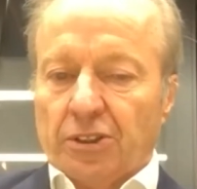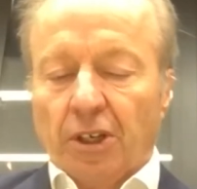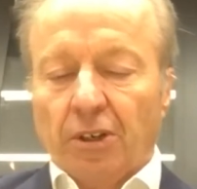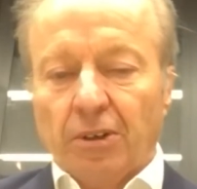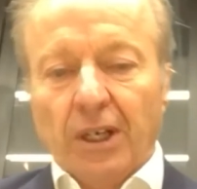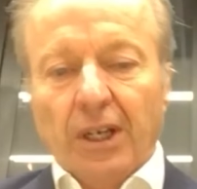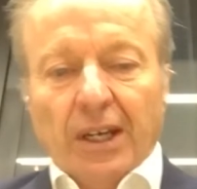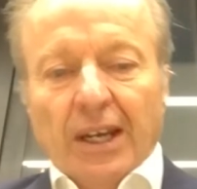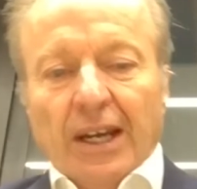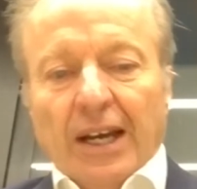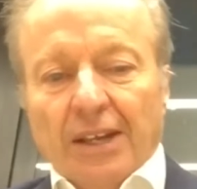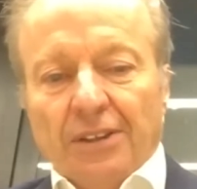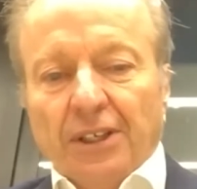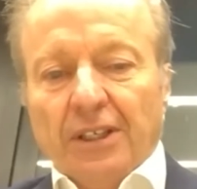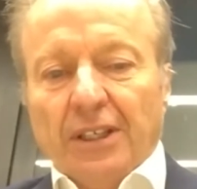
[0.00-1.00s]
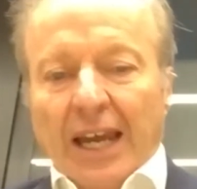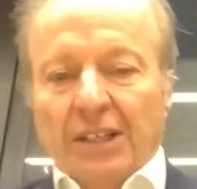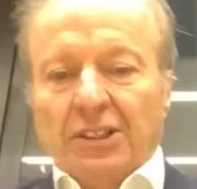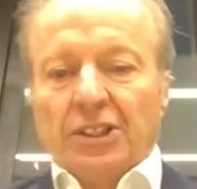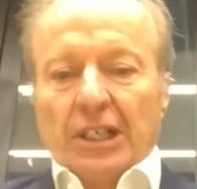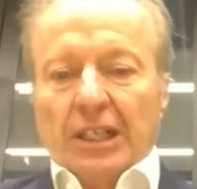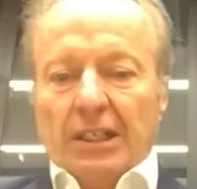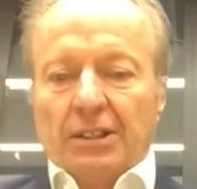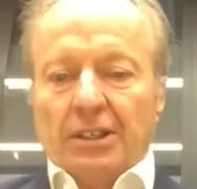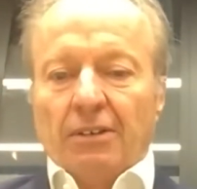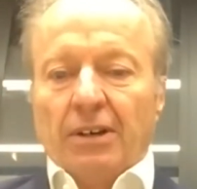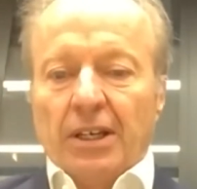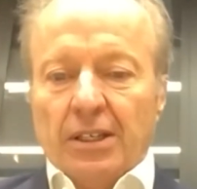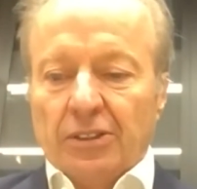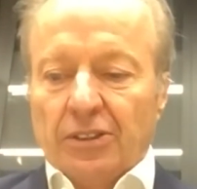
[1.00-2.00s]
So I think actually there
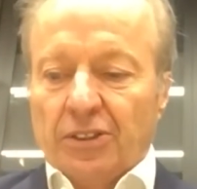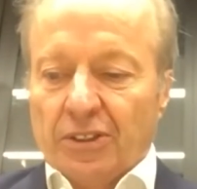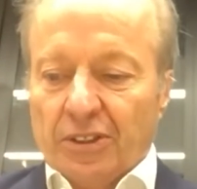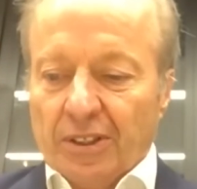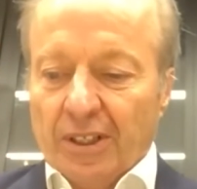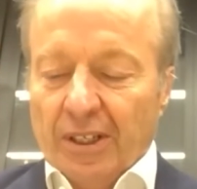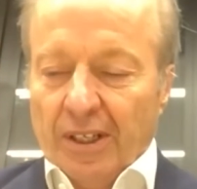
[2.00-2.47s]
is